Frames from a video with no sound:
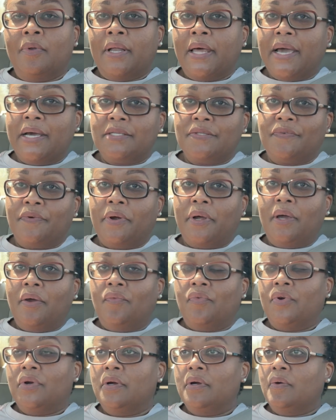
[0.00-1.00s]
last
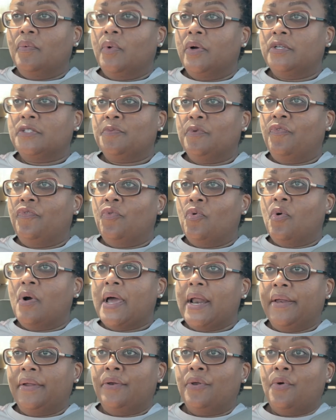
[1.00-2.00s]
forever. Whereas
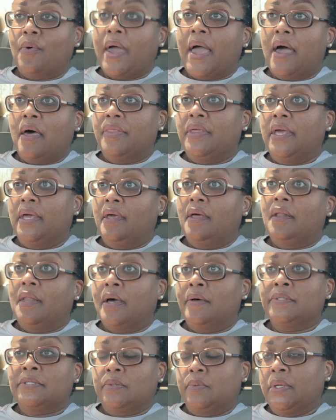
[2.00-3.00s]
before, I didn't know how the
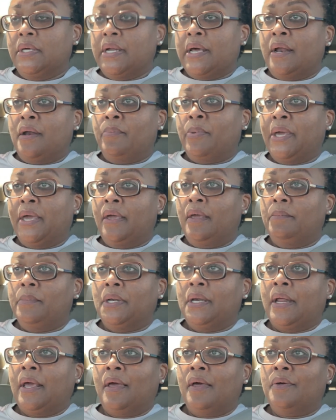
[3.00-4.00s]
hell I was going to get out of pain,
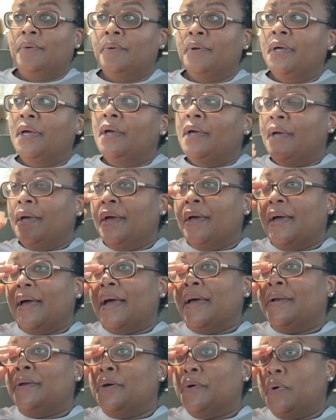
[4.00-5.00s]
but now
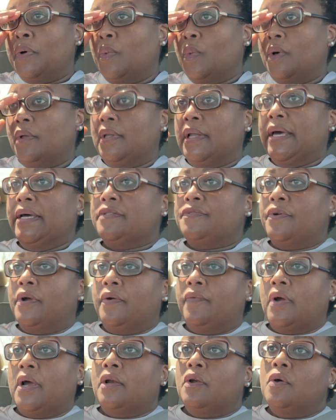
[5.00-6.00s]
I know it won't last
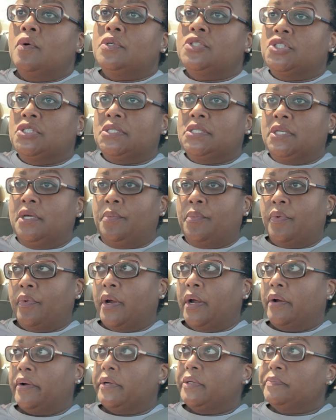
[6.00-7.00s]
forever. I know it's just
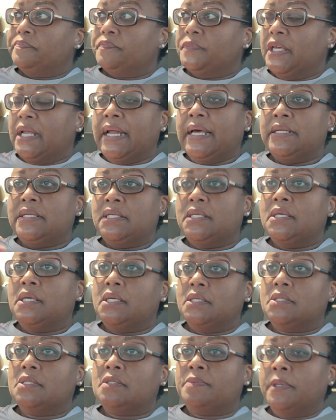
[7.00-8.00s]
temporary. And I
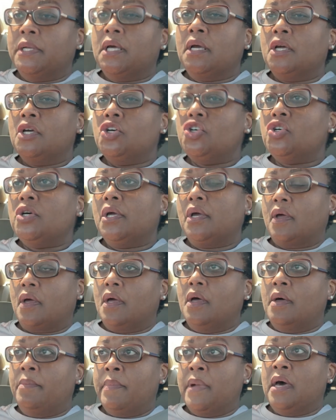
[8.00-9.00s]
did get to spend a good
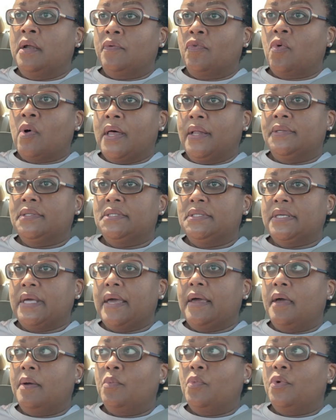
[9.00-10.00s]
amount of quality
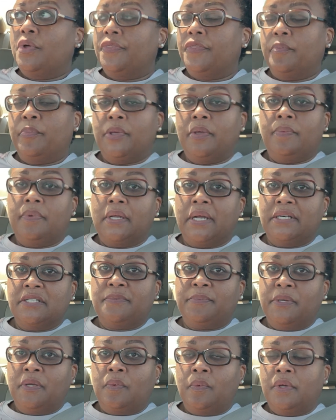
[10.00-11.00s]
time with the people that I
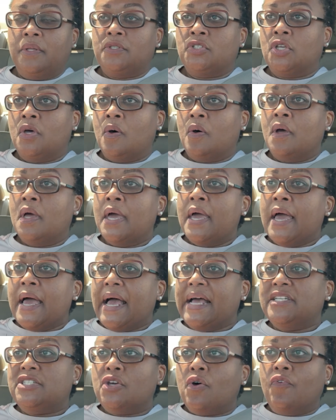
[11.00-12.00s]
spent with, so
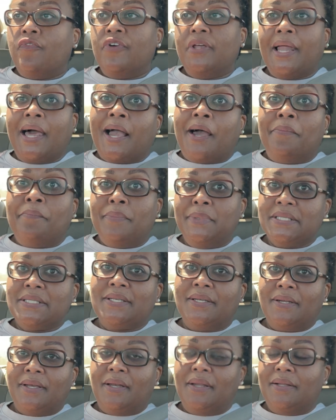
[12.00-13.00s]
I don't feel like I'm
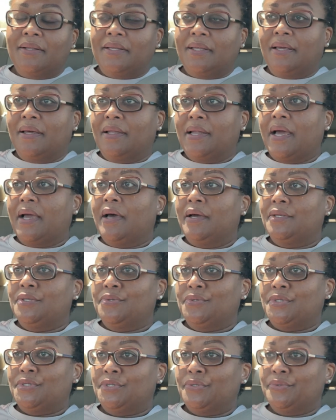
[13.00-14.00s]
missing anything like I
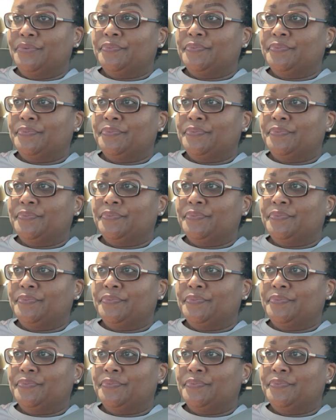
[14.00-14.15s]
used to.